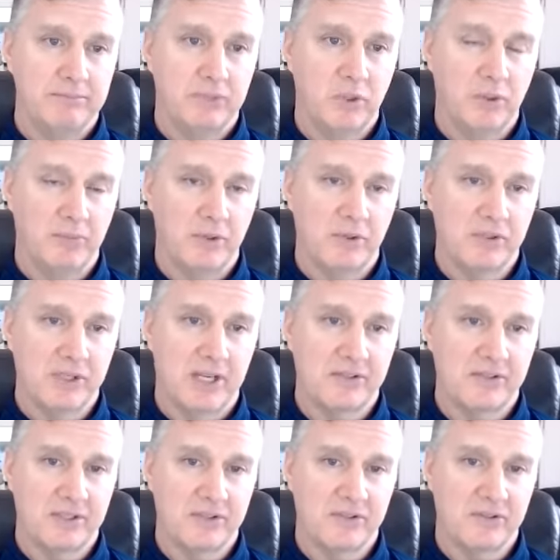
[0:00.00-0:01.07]
criminal
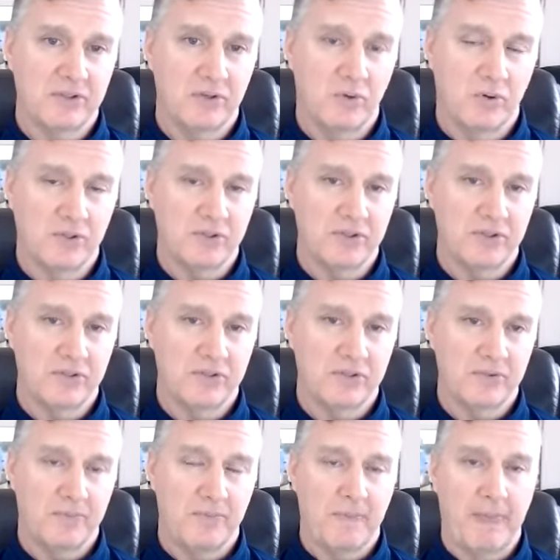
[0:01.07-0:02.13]
justice
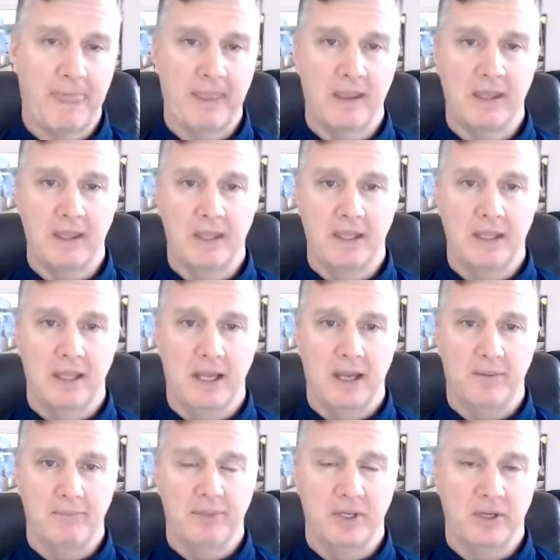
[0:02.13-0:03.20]
courses,
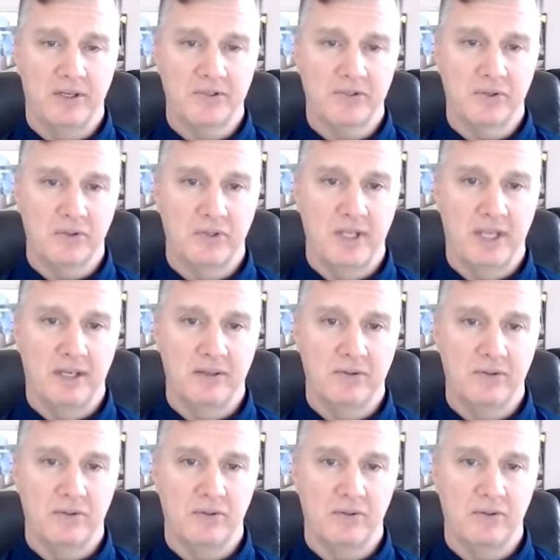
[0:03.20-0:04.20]
but also then